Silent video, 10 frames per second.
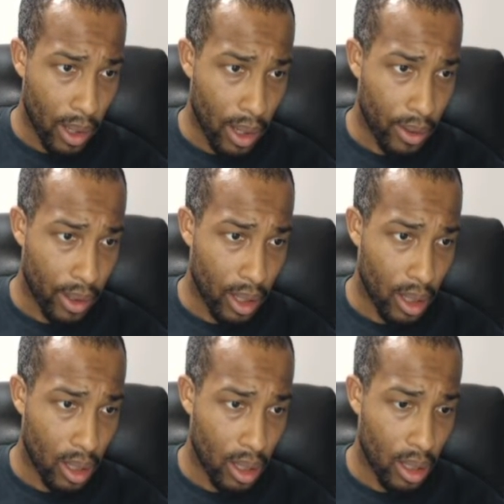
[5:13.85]
Um,
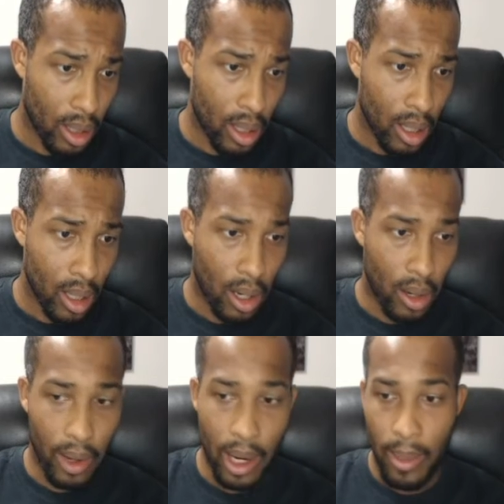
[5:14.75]
yeah.
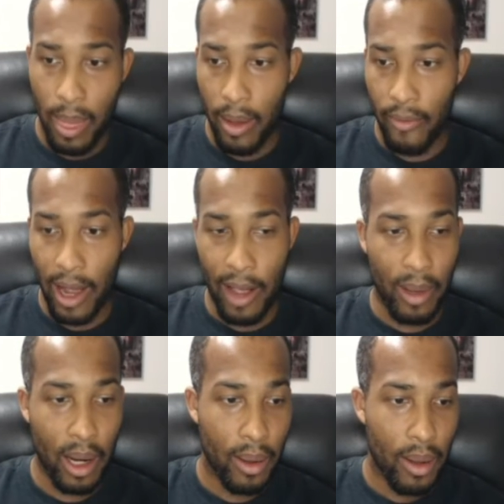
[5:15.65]
All right. Five
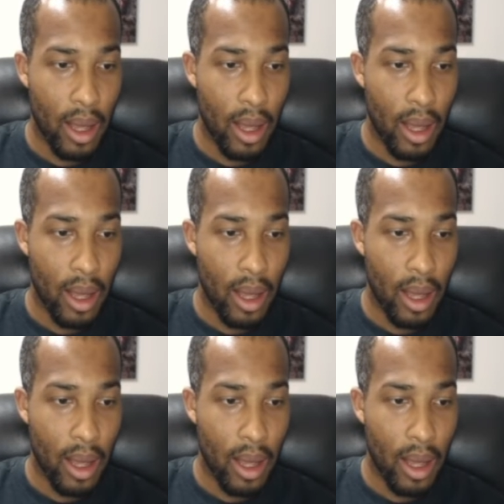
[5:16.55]
minute.